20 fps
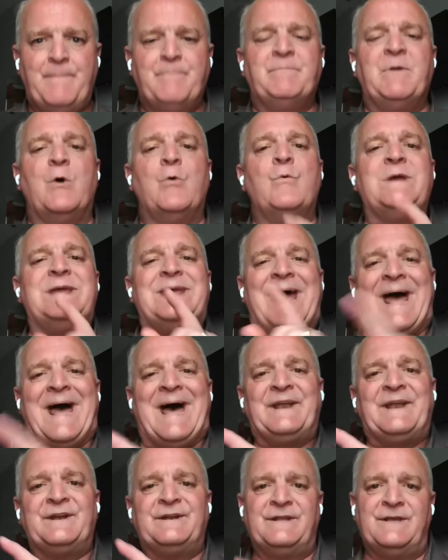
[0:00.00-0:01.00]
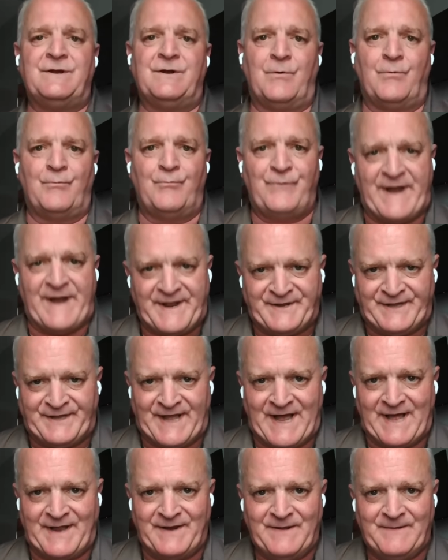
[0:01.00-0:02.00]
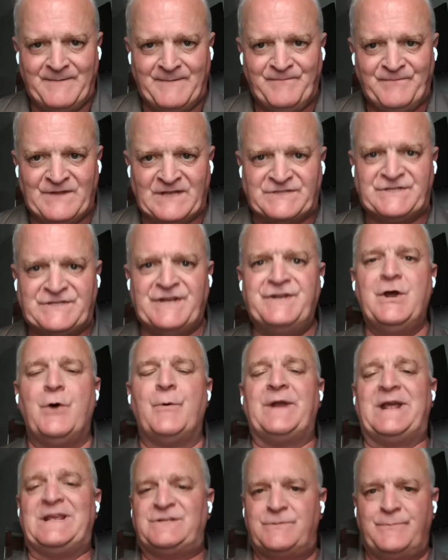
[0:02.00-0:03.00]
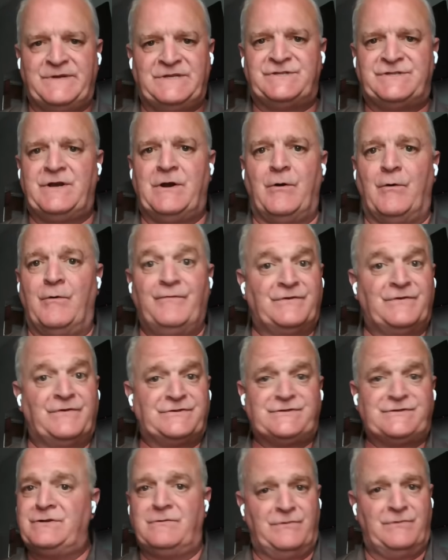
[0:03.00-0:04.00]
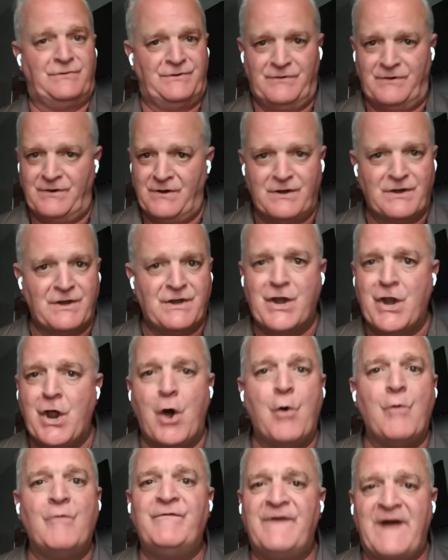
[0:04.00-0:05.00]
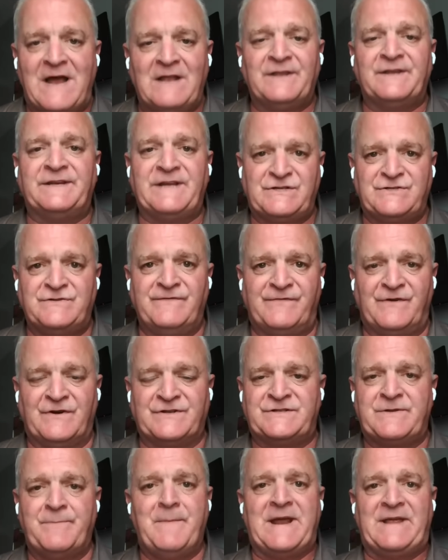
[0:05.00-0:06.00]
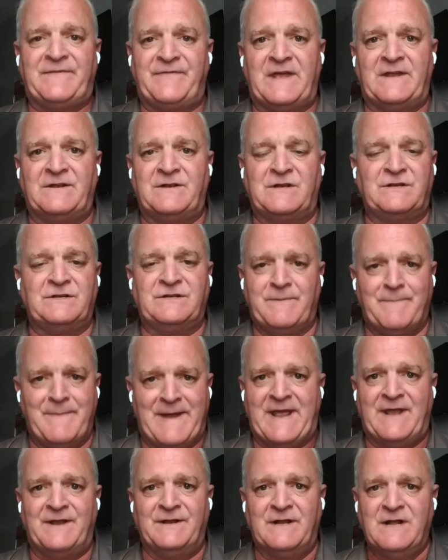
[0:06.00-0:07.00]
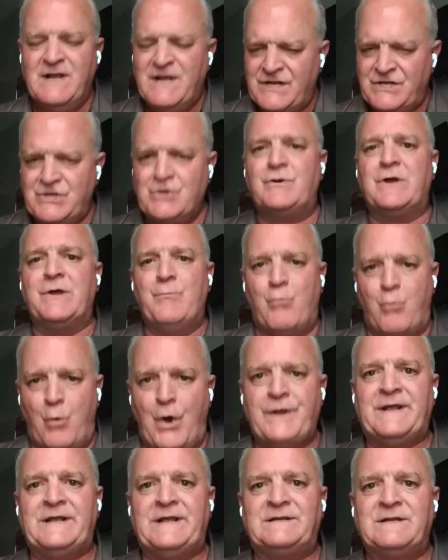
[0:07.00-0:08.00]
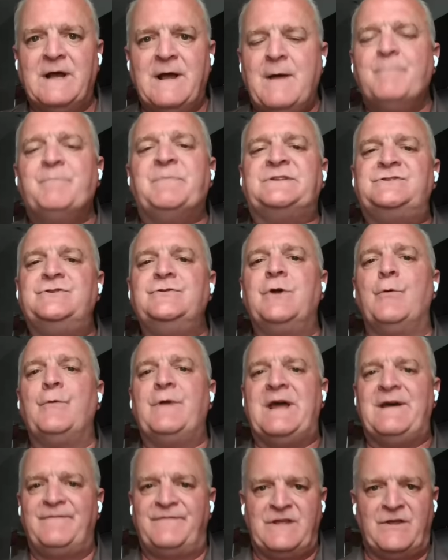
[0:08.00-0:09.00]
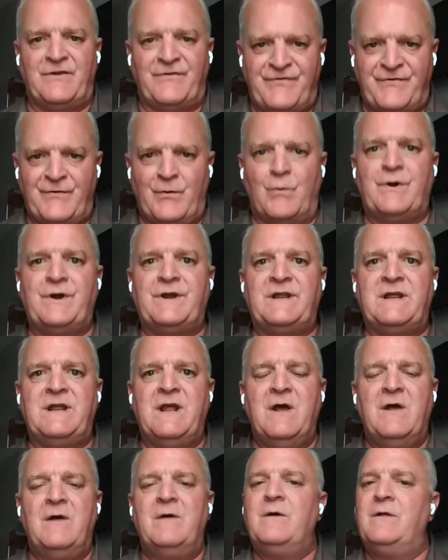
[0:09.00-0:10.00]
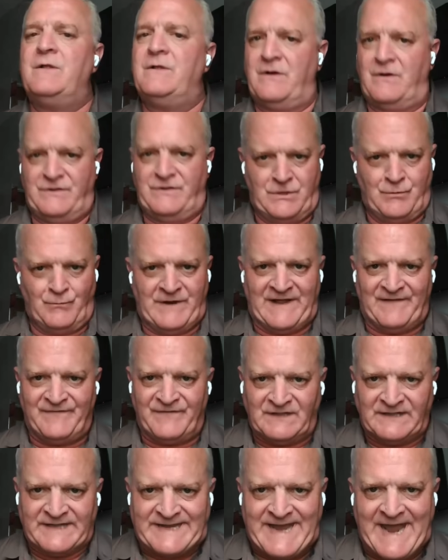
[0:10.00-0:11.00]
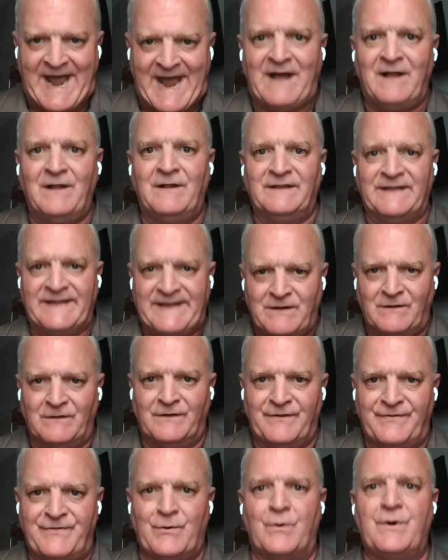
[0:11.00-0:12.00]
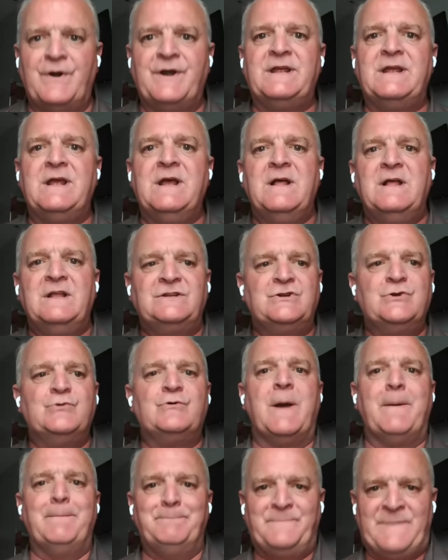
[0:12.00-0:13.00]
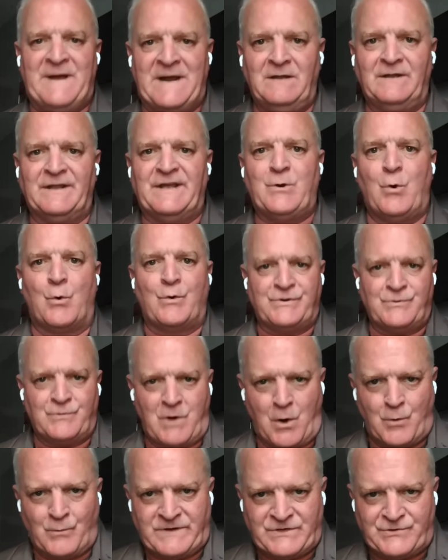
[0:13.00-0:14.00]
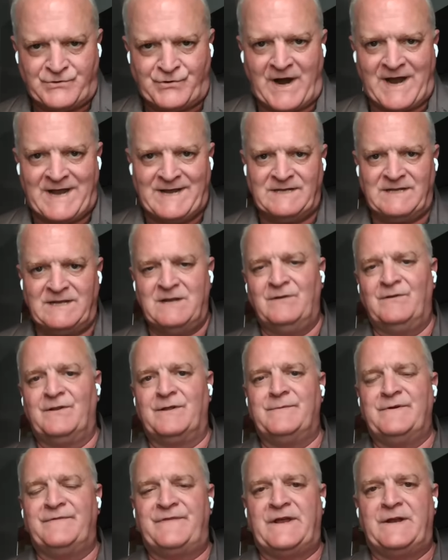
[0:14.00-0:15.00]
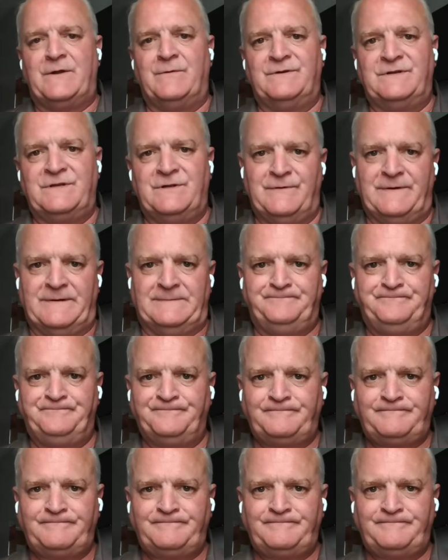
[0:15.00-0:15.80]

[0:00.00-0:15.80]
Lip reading: But we added in a red line that said, no, it has to be zero. There's no validation for us to make that demand. You can want it, but you don't have the authority. You don't have the legal authority to compel it or to go try and kill them if they don't do it.